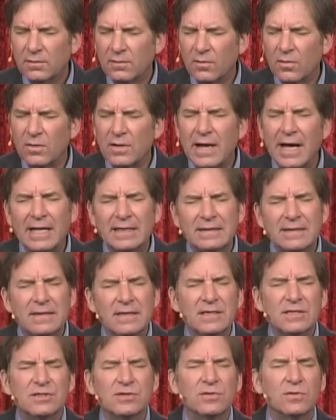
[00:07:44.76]
or not
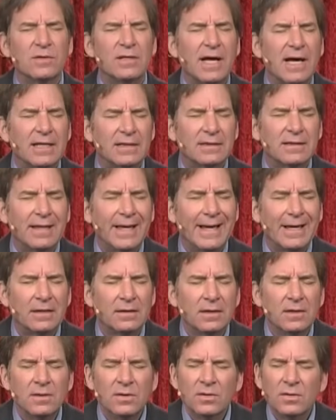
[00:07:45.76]
this or not that,
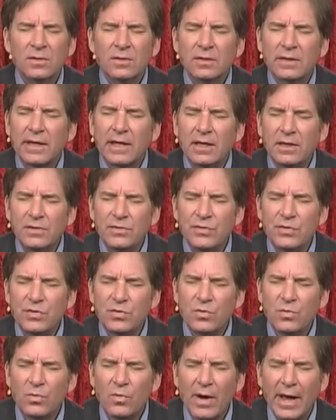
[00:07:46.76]
can
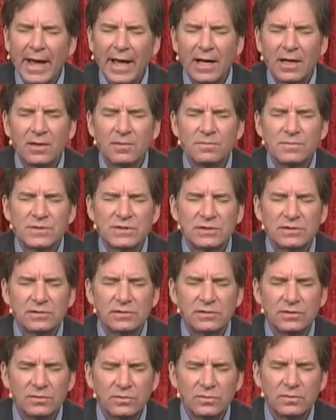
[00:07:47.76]
you
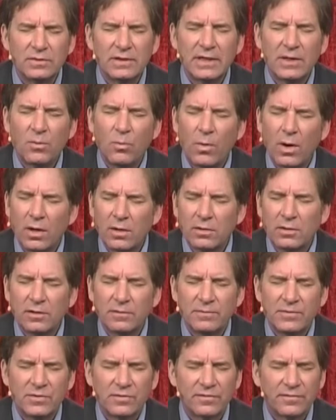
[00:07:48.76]
absolutely
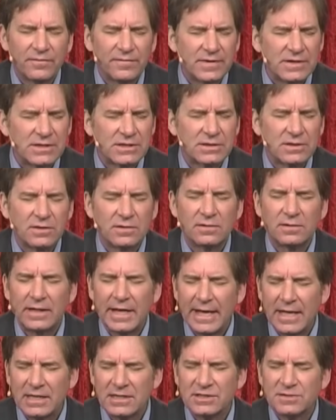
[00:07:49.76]
welcome your physical
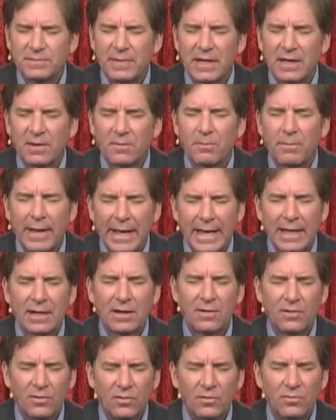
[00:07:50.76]
aspect back
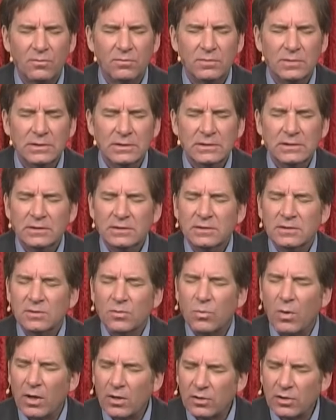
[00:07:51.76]
home?
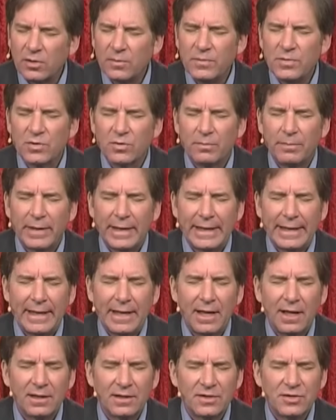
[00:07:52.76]
Welcome your
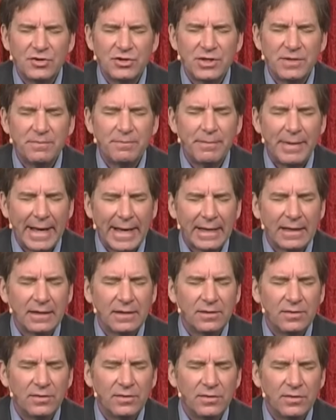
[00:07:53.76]
biology back
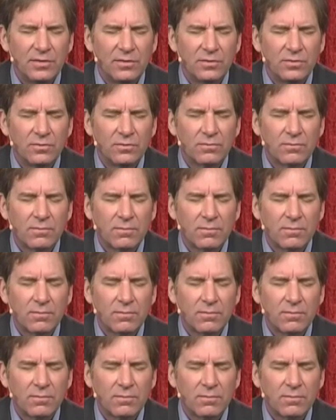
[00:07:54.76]
into you?